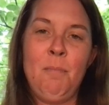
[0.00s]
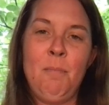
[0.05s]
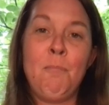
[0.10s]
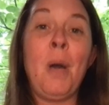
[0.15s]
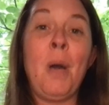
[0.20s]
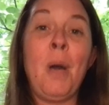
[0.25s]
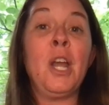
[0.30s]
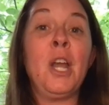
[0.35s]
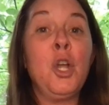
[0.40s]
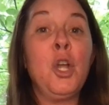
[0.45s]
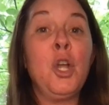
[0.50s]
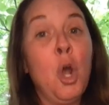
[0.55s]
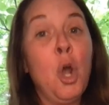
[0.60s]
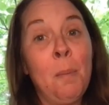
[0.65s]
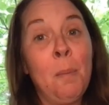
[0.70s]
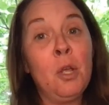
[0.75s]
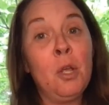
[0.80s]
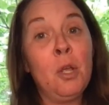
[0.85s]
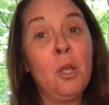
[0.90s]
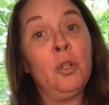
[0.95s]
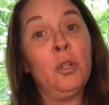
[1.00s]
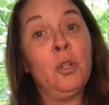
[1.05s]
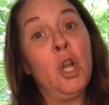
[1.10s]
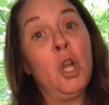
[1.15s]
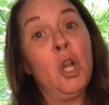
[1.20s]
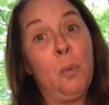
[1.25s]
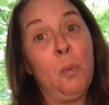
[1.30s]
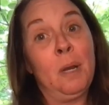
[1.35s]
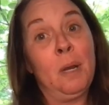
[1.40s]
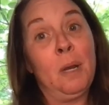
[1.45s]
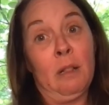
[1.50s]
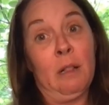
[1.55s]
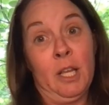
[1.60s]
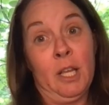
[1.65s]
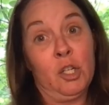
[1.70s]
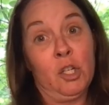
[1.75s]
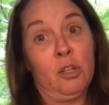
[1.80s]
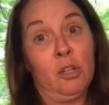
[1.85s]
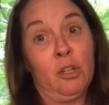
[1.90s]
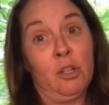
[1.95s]
binomial
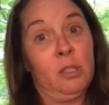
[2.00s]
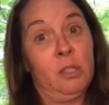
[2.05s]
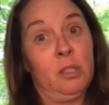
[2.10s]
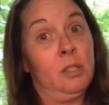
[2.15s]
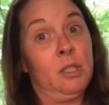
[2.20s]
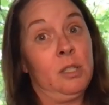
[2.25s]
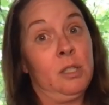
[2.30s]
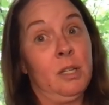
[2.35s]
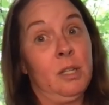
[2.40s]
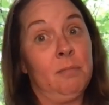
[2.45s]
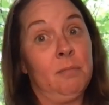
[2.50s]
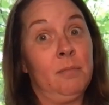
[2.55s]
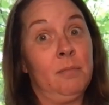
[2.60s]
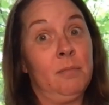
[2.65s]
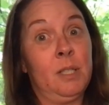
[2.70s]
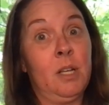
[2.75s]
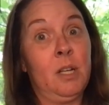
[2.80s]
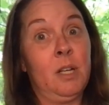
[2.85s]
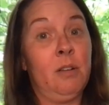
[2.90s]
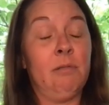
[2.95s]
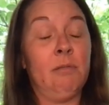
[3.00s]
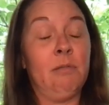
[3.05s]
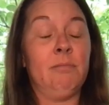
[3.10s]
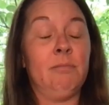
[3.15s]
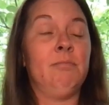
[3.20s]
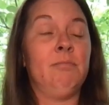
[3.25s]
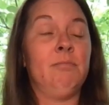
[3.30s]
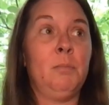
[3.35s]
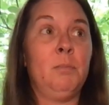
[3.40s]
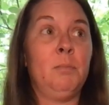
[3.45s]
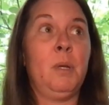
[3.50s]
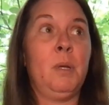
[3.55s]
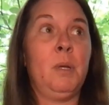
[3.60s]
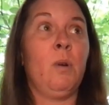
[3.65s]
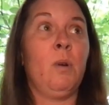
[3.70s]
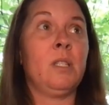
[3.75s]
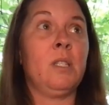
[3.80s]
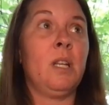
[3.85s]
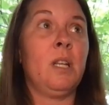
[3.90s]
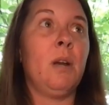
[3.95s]
nomenclature system. So big
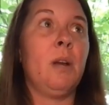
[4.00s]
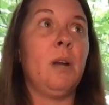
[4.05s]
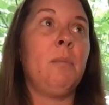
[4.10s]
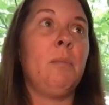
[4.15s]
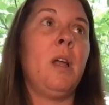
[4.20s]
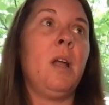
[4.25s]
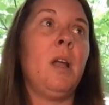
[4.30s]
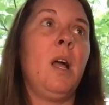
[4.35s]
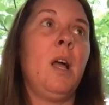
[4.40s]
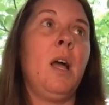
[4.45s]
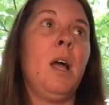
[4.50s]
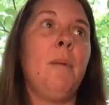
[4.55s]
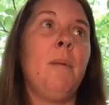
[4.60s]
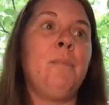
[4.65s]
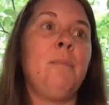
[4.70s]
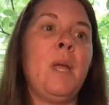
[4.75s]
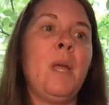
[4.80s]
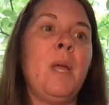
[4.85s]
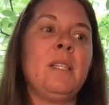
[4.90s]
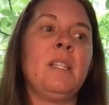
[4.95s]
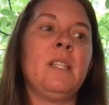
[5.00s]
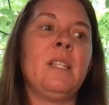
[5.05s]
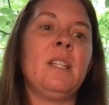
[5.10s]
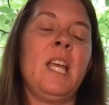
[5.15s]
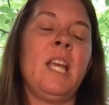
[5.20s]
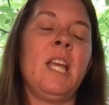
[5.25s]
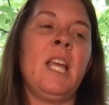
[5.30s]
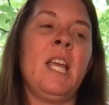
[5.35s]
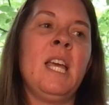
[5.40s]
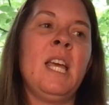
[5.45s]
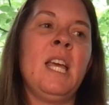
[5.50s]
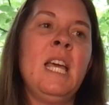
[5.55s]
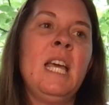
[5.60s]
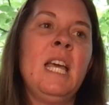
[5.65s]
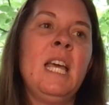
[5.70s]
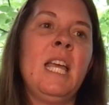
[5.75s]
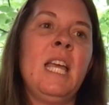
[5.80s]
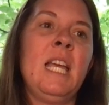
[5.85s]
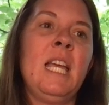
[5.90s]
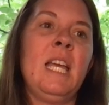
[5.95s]
words there. But um, basically,
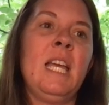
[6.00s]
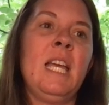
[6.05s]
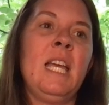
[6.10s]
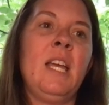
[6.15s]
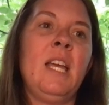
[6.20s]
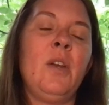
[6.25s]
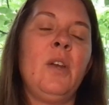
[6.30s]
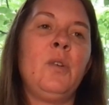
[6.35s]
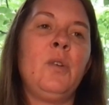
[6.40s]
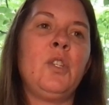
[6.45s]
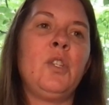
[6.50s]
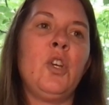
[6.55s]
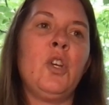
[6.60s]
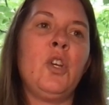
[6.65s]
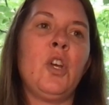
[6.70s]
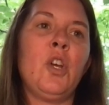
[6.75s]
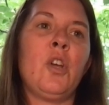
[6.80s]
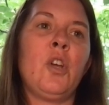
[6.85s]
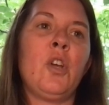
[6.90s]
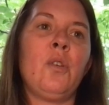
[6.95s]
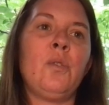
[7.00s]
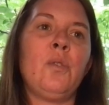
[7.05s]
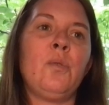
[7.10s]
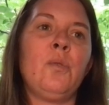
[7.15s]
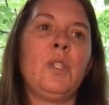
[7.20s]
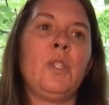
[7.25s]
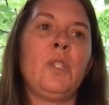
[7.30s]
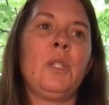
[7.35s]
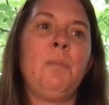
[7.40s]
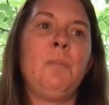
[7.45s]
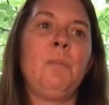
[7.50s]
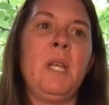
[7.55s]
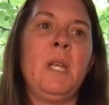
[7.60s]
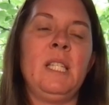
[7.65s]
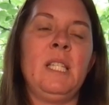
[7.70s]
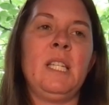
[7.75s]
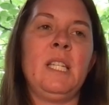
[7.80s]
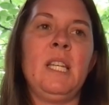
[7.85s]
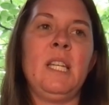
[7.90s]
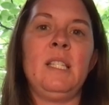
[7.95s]
it took
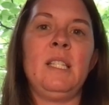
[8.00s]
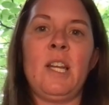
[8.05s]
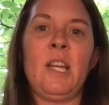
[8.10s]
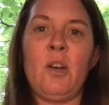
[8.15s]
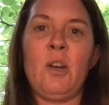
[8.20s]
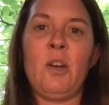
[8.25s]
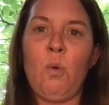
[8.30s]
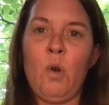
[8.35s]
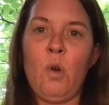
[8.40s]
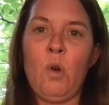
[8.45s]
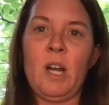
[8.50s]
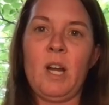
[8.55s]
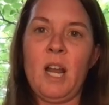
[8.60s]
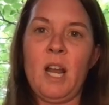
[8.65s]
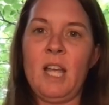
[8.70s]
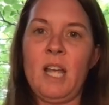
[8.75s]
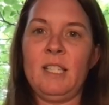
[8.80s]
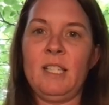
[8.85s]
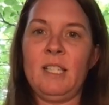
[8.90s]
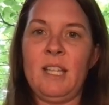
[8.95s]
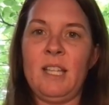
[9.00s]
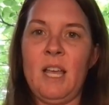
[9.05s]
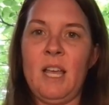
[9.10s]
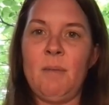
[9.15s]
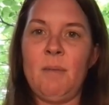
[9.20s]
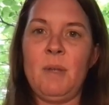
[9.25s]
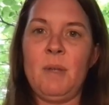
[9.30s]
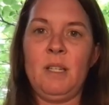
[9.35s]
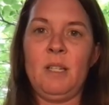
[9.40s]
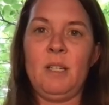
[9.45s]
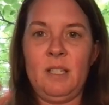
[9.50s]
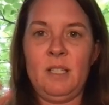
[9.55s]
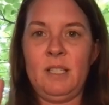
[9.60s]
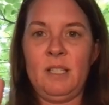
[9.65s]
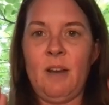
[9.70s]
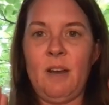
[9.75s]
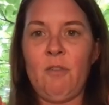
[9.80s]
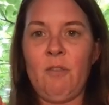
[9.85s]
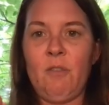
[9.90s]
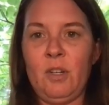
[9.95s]
species and it organized them into
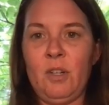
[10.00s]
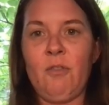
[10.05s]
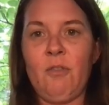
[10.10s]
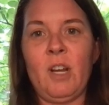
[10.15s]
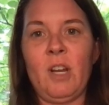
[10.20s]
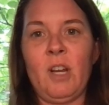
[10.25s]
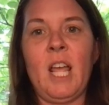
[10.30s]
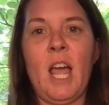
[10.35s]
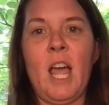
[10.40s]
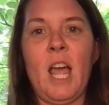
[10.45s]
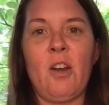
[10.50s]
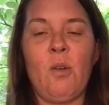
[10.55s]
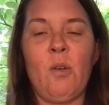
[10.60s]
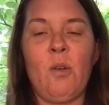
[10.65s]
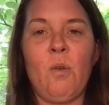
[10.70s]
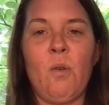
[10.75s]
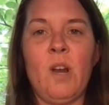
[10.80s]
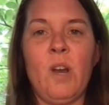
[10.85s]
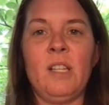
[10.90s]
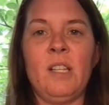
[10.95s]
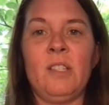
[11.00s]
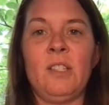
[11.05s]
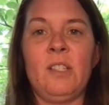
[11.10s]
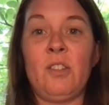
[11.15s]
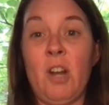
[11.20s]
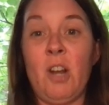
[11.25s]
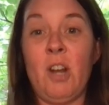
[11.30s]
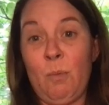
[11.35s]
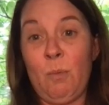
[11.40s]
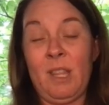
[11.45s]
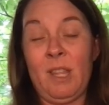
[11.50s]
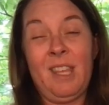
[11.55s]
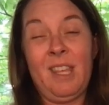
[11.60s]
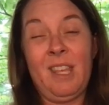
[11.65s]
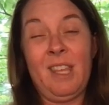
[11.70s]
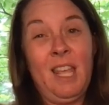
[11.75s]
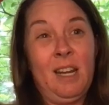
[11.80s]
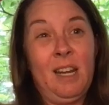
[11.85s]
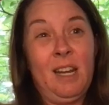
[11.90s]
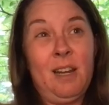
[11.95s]
several different categories, starting with
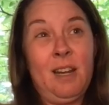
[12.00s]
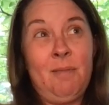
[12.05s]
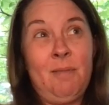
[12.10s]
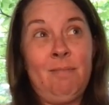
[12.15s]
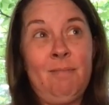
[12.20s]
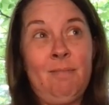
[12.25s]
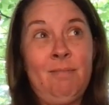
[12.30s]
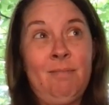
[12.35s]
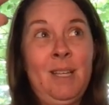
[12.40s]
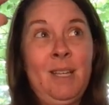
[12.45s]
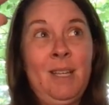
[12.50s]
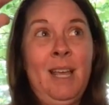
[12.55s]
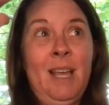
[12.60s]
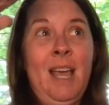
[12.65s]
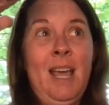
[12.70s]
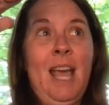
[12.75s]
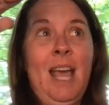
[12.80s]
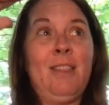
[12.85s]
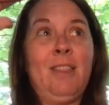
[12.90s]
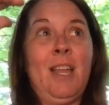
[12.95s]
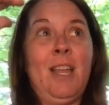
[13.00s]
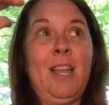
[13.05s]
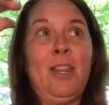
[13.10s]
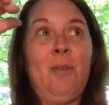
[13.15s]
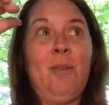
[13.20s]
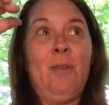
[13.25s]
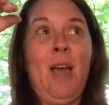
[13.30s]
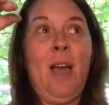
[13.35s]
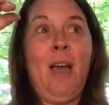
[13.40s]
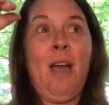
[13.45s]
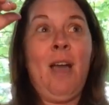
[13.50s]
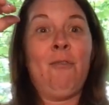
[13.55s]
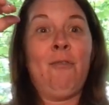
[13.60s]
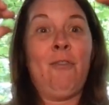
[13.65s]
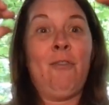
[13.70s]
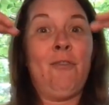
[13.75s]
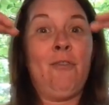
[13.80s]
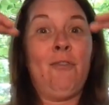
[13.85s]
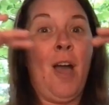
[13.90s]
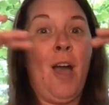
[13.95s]
kingdom, and then you have
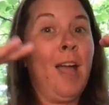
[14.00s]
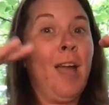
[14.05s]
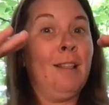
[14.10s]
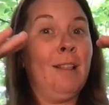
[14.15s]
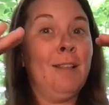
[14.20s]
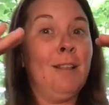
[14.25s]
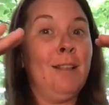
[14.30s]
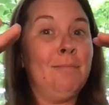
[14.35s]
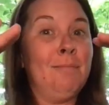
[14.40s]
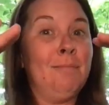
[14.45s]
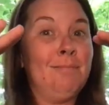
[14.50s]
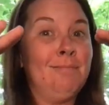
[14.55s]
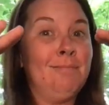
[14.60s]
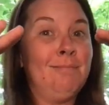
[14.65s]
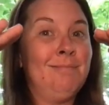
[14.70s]
phylum,